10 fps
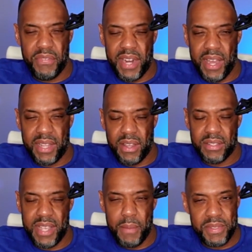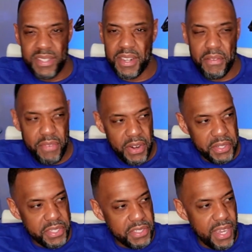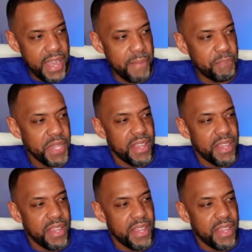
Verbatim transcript: And I, I thought Thomas did a very good job.